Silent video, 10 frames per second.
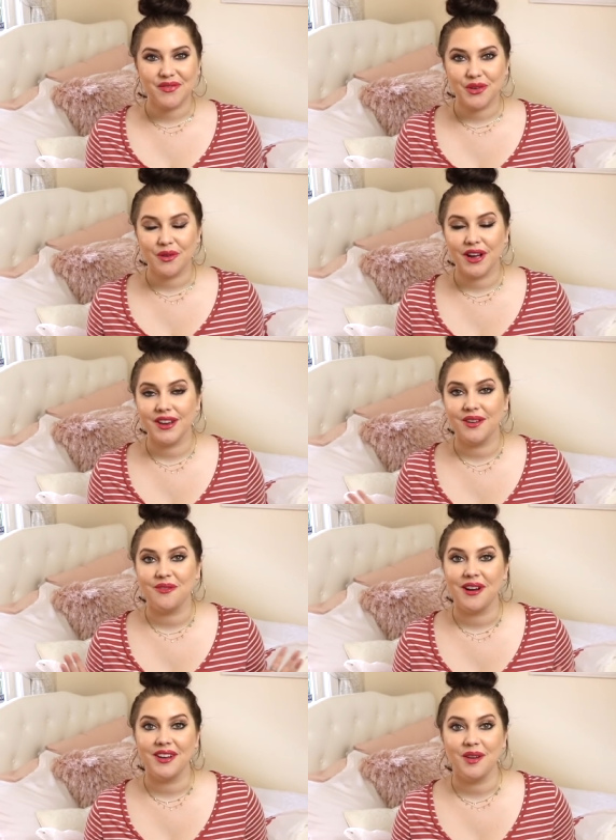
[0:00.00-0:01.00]
everyone,
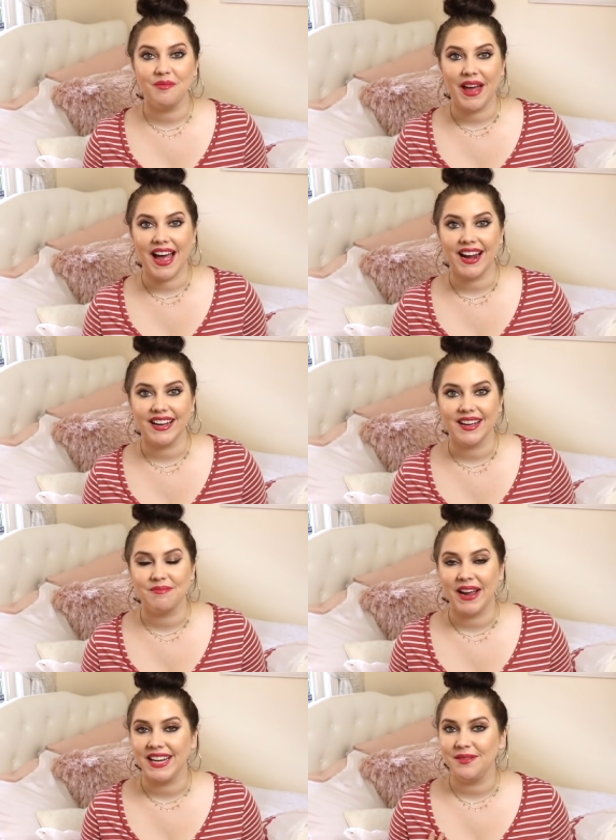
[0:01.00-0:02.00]
welcome back.
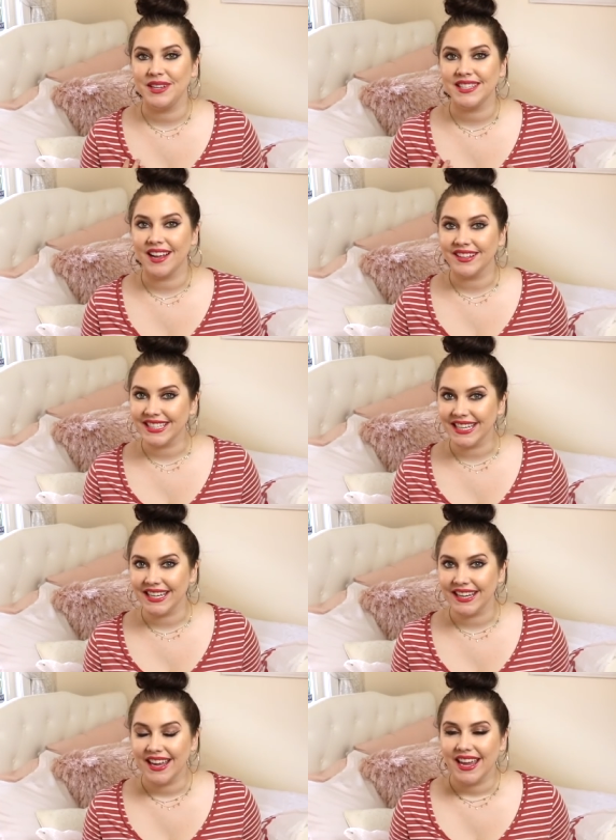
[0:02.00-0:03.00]
My name is
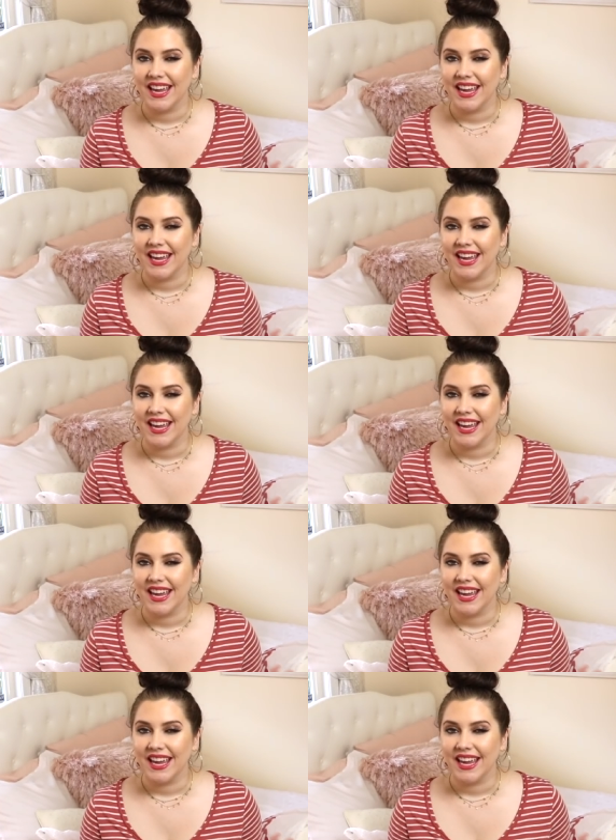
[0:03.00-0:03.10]
Kelsey.